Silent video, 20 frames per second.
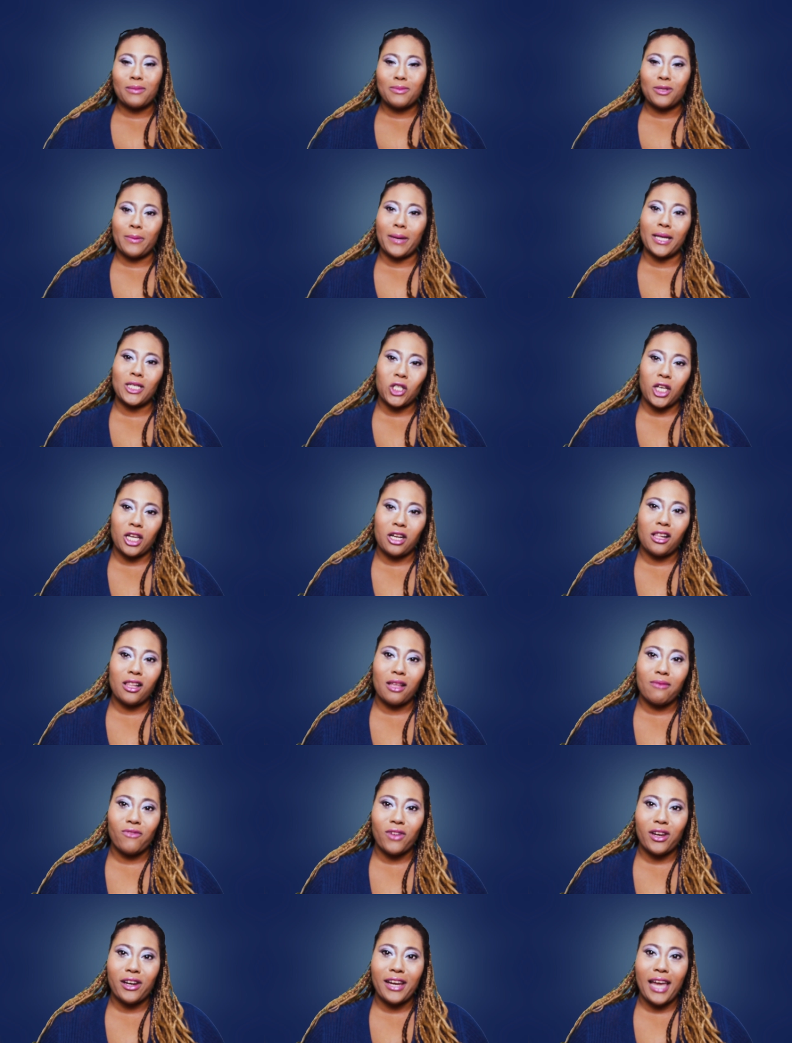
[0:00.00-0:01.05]
to my channel. I'm
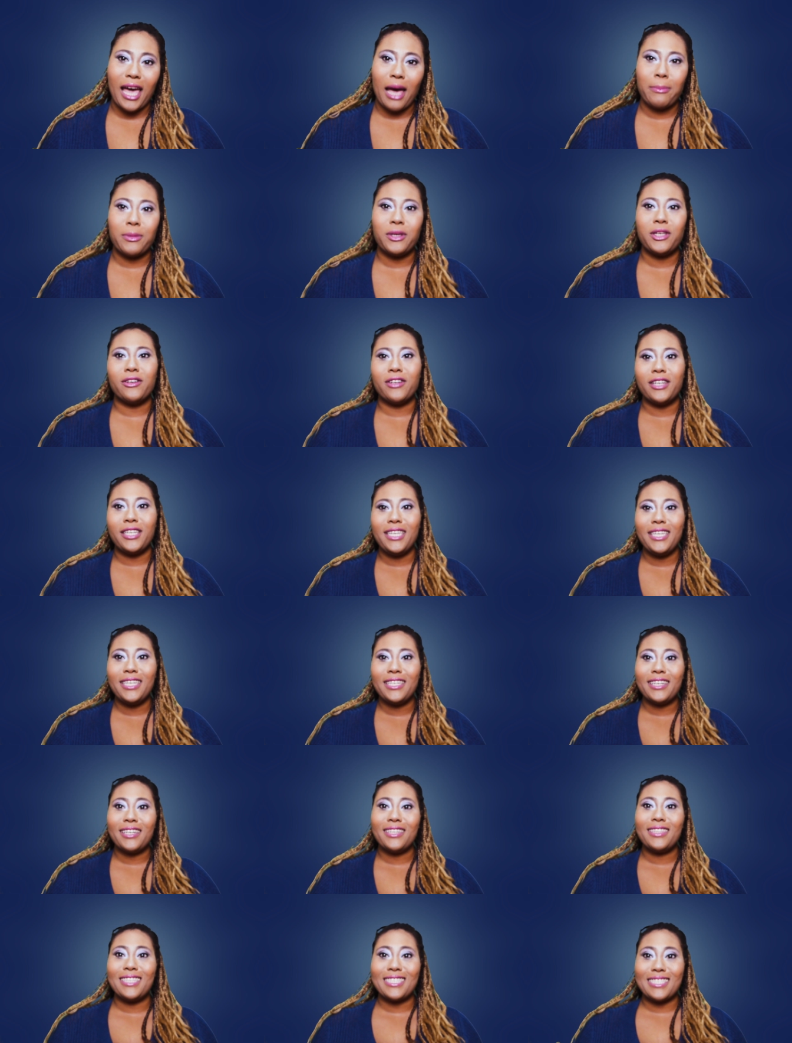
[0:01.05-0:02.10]
very happy you're
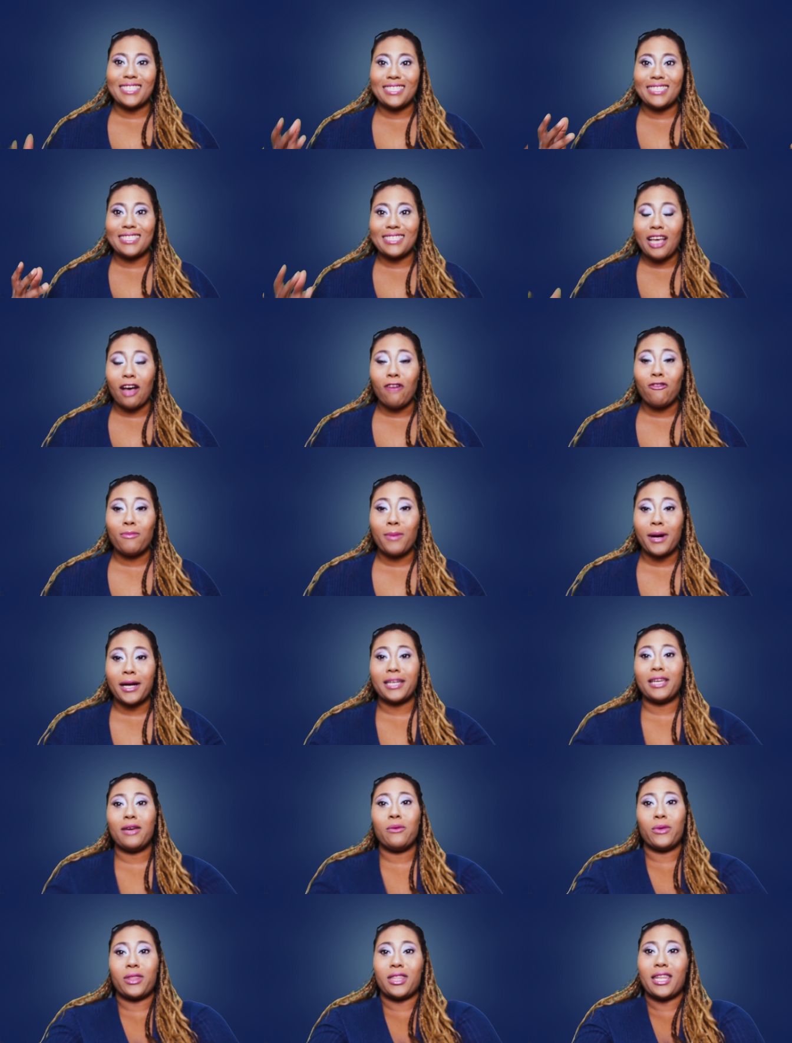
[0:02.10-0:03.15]
here. This is Self
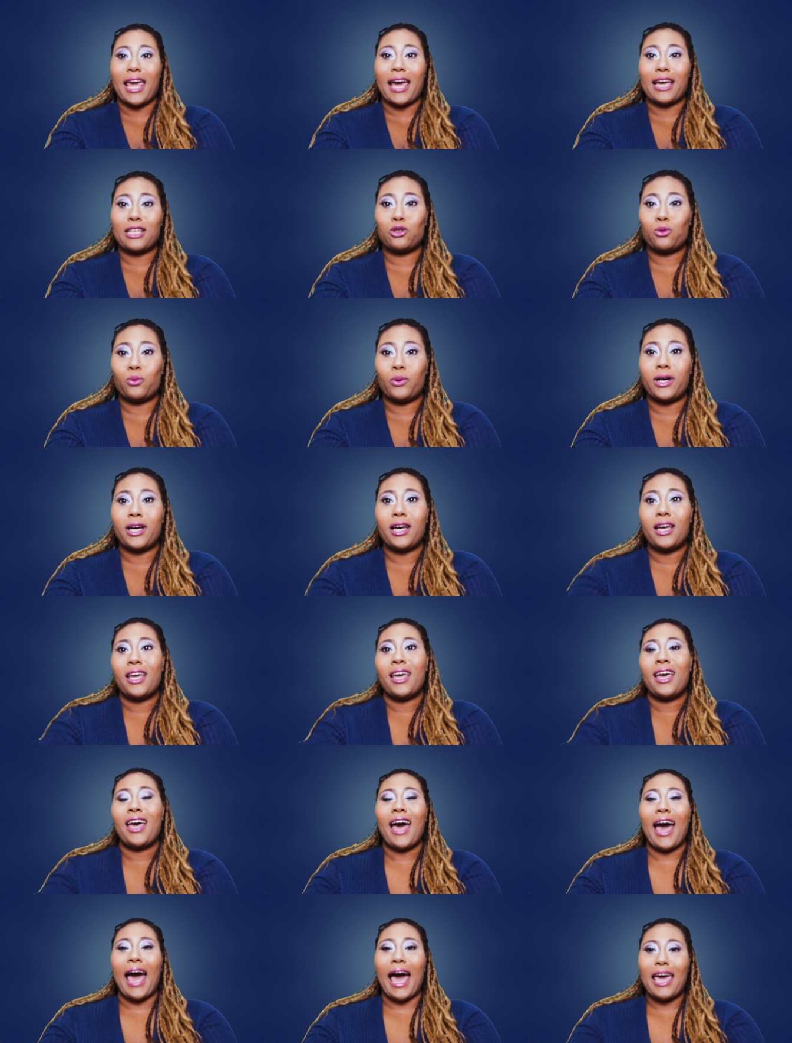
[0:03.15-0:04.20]
Market with Najwa.
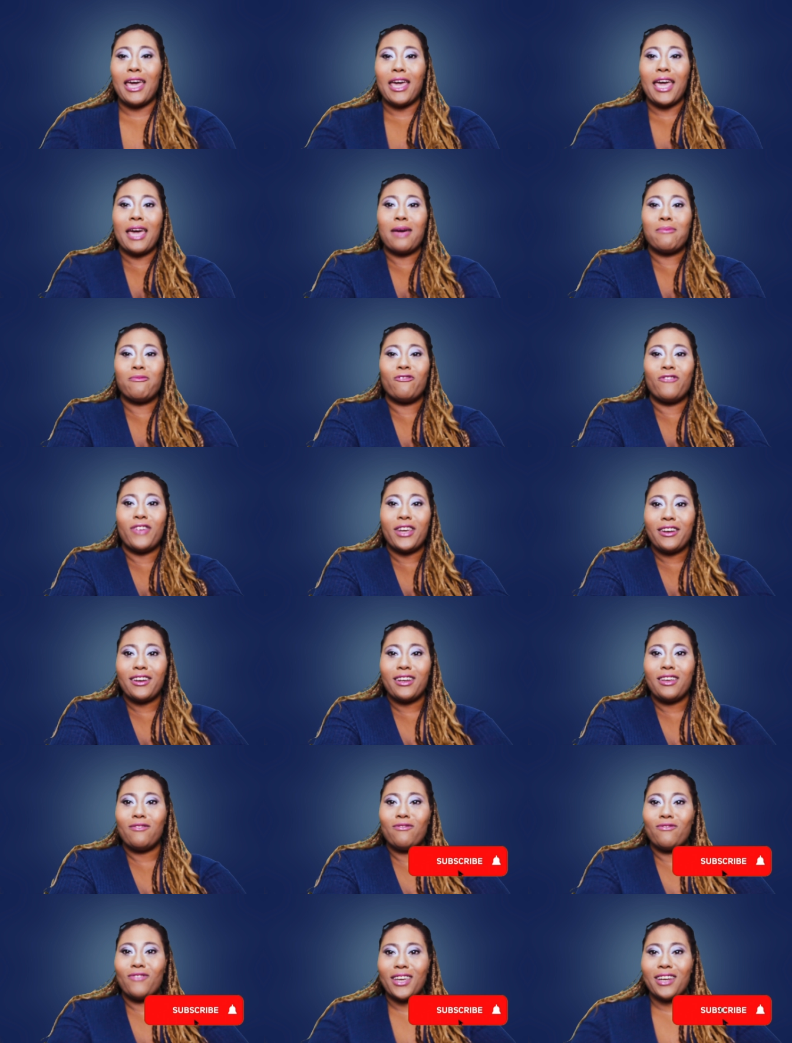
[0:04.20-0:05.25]
I am very,
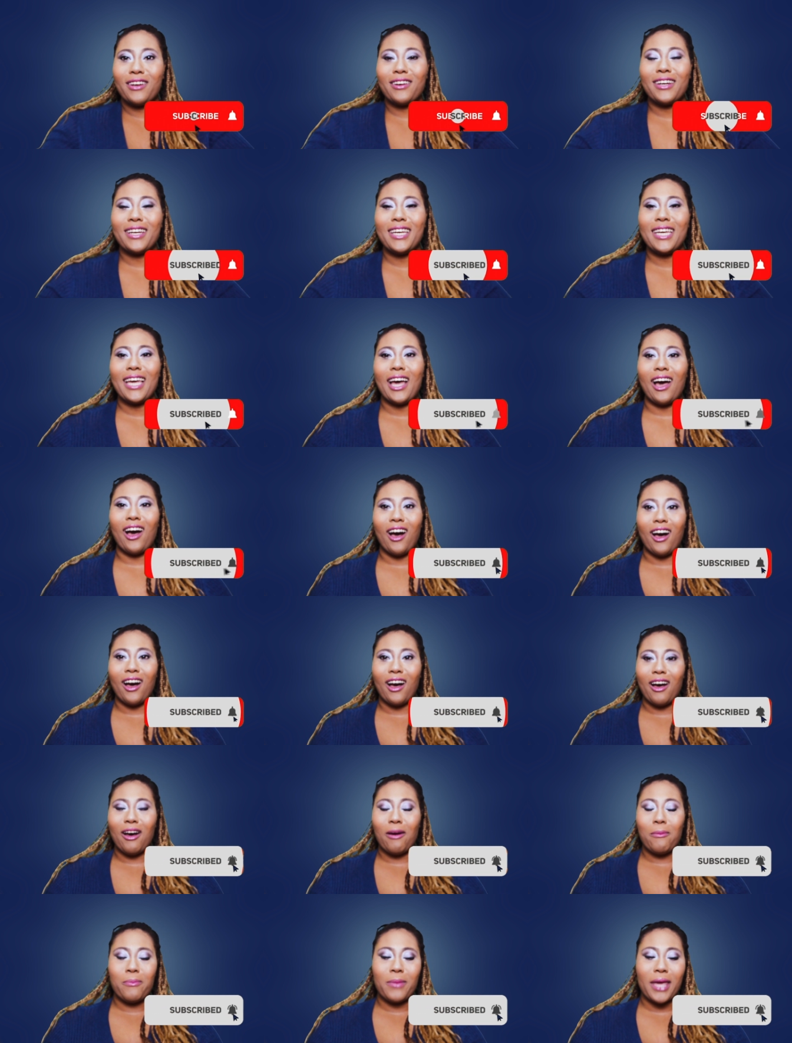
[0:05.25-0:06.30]
very
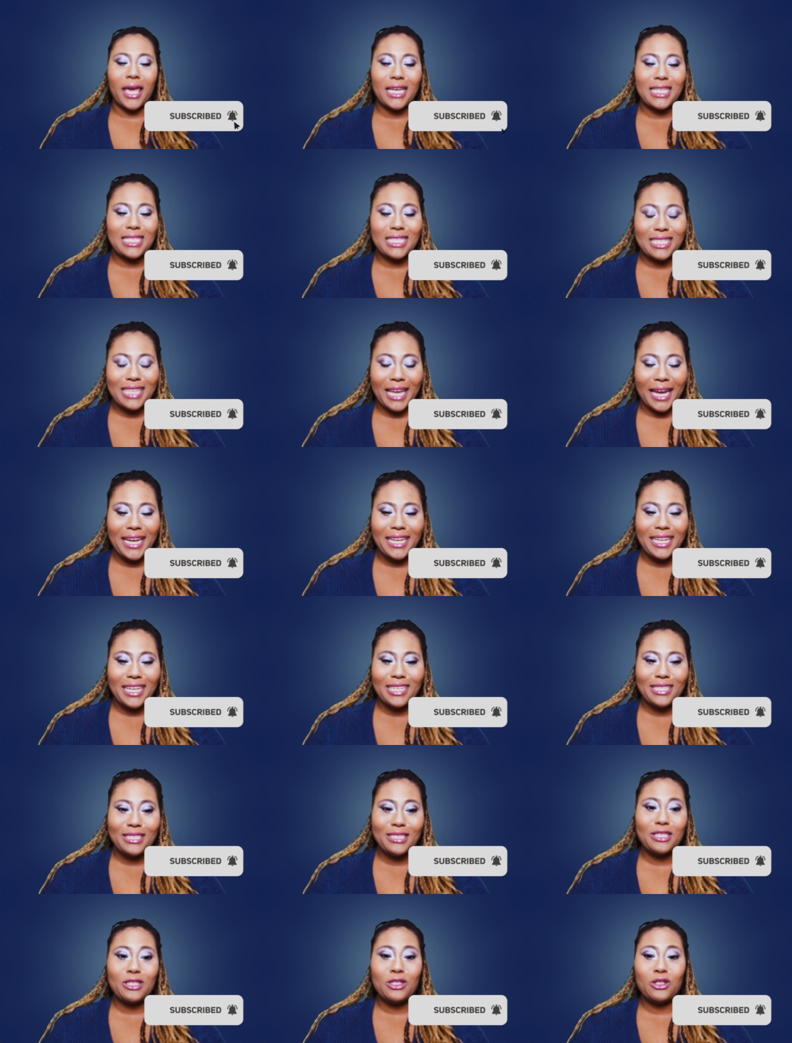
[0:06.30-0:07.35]

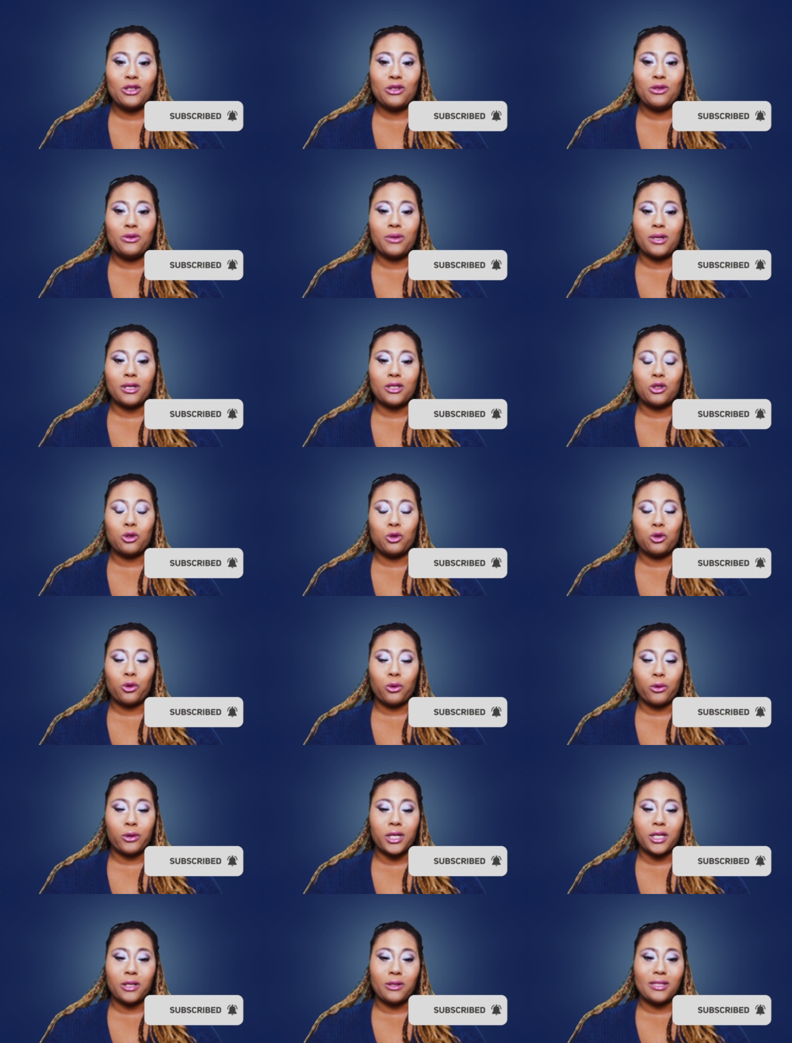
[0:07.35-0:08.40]
excited to do a
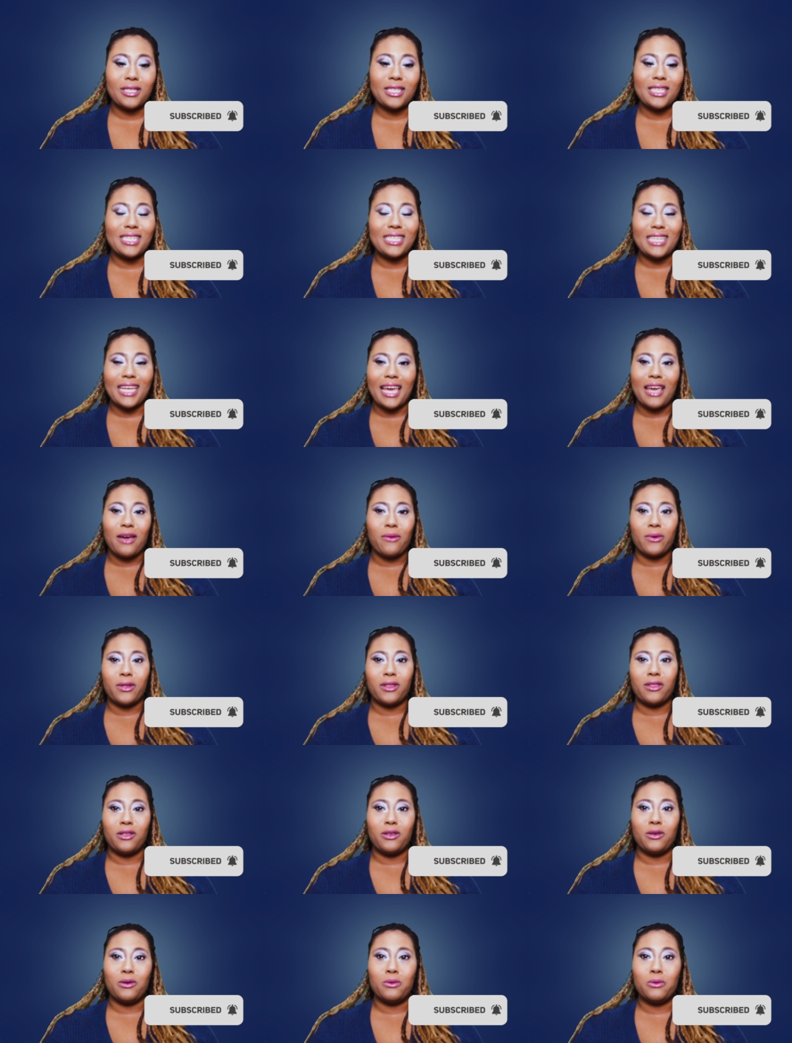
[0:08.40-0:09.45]
tutorial today with
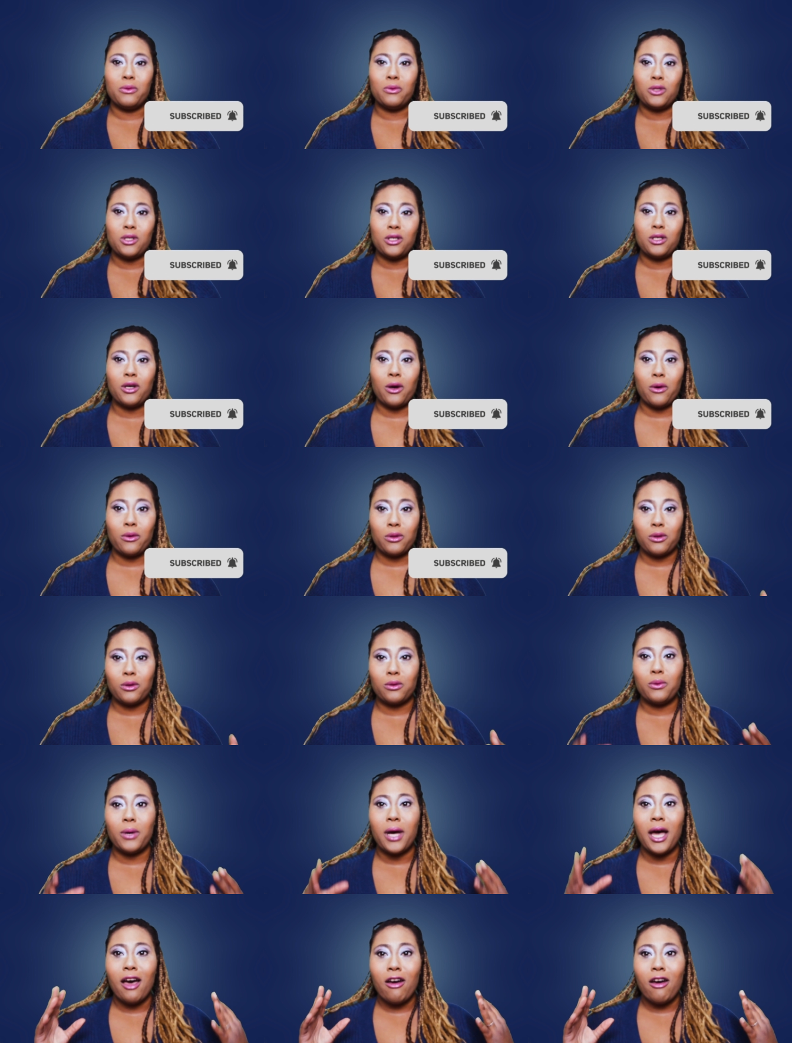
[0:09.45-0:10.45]
you to go through